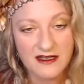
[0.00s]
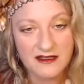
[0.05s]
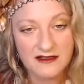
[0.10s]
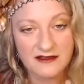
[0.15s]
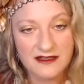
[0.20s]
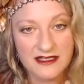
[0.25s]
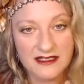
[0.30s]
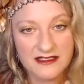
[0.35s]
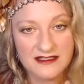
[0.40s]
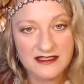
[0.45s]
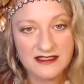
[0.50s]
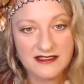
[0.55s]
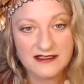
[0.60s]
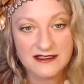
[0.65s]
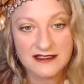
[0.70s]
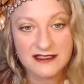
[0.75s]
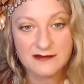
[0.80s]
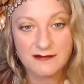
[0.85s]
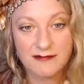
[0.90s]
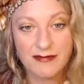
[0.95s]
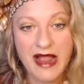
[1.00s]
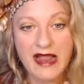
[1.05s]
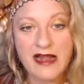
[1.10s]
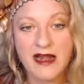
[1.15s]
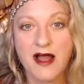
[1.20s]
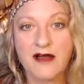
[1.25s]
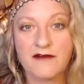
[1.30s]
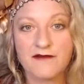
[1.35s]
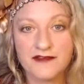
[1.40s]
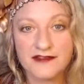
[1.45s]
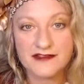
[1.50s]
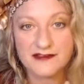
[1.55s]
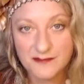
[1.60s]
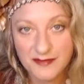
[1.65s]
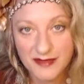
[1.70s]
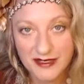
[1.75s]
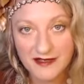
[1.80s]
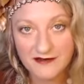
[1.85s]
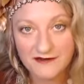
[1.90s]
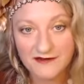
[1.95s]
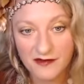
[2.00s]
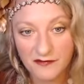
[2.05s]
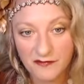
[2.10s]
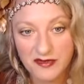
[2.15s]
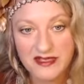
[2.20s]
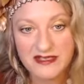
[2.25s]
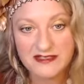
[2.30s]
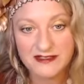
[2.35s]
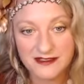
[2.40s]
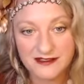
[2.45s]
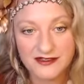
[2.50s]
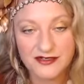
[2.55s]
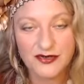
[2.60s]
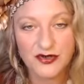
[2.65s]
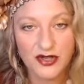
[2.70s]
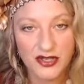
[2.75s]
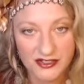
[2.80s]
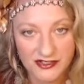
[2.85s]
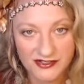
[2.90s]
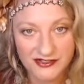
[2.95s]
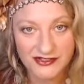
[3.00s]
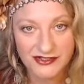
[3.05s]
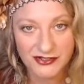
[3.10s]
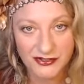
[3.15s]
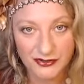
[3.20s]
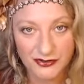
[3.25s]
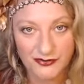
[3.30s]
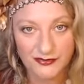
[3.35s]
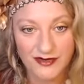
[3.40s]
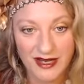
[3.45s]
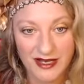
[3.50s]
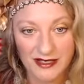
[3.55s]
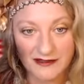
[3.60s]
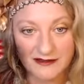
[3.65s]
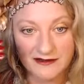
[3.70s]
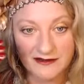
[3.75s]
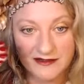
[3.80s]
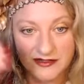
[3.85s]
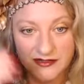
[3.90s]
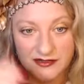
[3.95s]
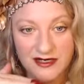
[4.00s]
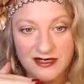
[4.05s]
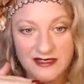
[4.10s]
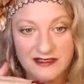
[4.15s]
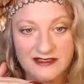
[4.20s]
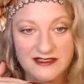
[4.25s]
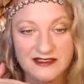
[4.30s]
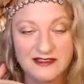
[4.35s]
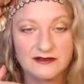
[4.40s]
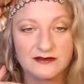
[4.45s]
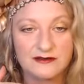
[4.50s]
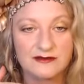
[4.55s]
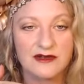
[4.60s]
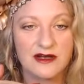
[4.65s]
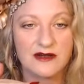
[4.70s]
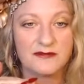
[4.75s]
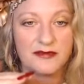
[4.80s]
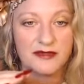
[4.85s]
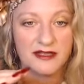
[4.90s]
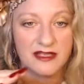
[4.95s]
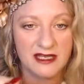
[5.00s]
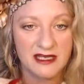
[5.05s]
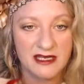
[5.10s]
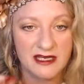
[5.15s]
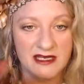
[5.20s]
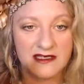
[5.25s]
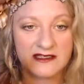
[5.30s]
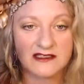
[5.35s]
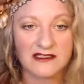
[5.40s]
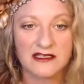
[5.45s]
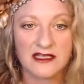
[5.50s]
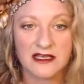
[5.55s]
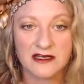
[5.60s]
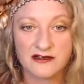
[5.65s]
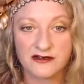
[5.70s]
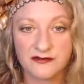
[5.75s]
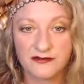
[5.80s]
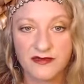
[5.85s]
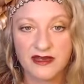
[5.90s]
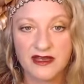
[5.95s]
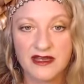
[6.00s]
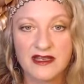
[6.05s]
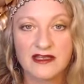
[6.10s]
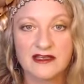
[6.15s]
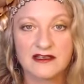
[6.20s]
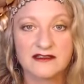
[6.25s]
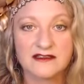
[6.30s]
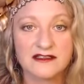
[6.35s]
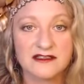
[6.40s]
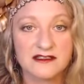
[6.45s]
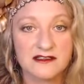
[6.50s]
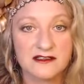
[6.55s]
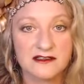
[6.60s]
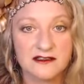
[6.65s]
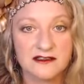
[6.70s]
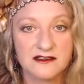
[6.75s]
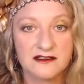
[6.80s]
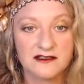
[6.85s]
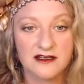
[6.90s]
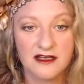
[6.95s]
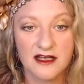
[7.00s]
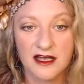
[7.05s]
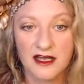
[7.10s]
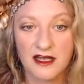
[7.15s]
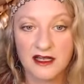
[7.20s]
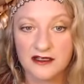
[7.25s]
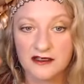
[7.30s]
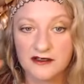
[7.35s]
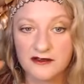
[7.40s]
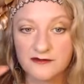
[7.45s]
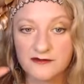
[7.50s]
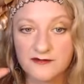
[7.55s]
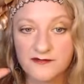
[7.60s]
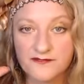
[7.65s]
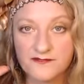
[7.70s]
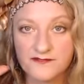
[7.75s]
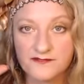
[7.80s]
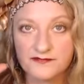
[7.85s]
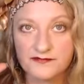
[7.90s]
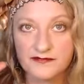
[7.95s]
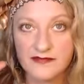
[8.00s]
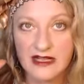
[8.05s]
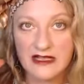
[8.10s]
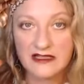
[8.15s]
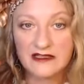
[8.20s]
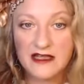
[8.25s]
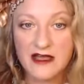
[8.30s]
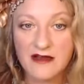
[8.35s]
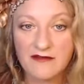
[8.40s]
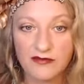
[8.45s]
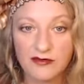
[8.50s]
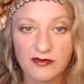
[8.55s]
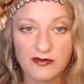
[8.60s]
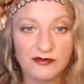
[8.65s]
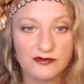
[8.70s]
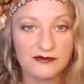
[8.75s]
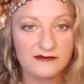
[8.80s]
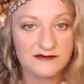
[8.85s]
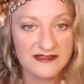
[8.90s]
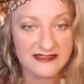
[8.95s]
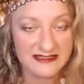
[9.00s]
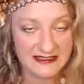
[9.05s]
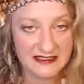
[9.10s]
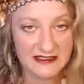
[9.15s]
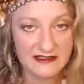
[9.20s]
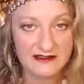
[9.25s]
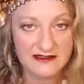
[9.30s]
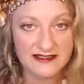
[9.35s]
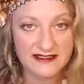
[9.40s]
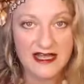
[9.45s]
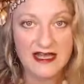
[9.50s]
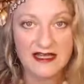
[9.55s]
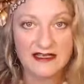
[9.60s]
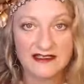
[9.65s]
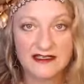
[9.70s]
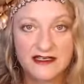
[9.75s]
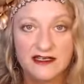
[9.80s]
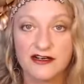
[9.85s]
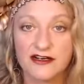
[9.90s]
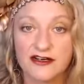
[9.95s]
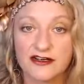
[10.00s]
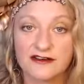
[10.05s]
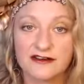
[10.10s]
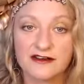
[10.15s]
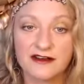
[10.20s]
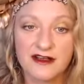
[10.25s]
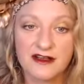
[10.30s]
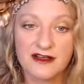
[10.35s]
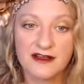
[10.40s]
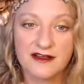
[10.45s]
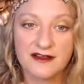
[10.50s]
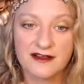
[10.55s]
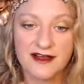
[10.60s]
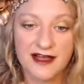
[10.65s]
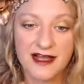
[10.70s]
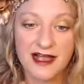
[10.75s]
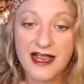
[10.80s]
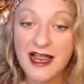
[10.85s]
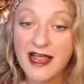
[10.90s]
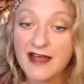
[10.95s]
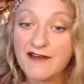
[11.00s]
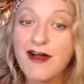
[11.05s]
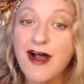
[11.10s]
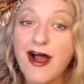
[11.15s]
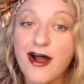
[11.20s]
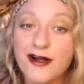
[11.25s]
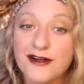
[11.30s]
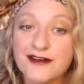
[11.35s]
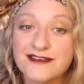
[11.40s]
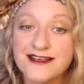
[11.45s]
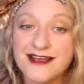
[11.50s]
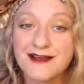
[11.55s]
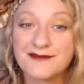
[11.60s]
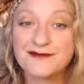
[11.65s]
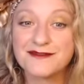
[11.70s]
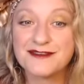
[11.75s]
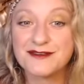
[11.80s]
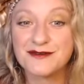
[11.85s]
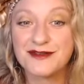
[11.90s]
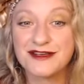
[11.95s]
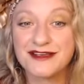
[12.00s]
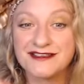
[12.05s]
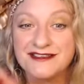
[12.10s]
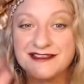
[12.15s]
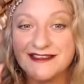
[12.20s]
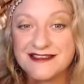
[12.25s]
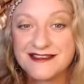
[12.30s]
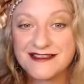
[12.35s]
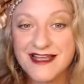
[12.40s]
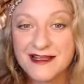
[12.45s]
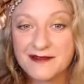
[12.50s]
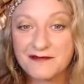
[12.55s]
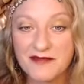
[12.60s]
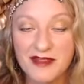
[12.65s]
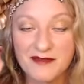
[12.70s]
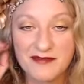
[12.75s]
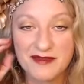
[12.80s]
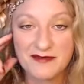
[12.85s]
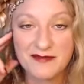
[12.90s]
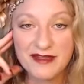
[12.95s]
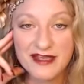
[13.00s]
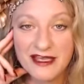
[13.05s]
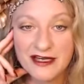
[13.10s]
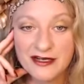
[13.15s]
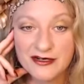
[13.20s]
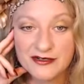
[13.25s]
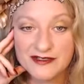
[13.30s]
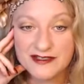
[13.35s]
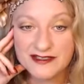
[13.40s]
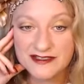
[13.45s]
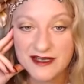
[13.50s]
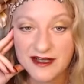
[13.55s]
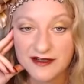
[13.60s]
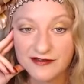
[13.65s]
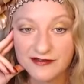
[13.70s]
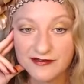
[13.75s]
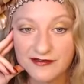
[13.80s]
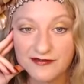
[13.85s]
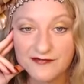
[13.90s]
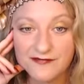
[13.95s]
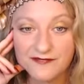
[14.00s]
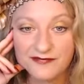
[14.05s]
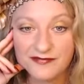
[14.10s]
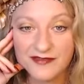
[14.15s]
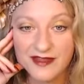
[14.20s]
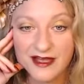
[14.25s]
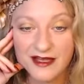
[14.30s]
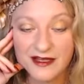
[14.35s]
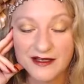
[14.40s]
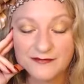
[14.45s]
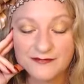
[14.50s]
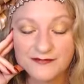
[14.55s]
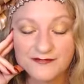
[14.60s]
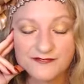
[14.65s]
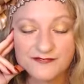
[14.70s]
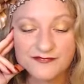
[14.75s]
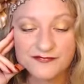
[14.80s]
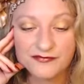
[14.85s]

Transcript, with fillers: This is the bite off as big of a piece as you can chew and turn into a beginning to intermediate um, level skill set here. I have a hard time doing just like baby beginner stuff. Um,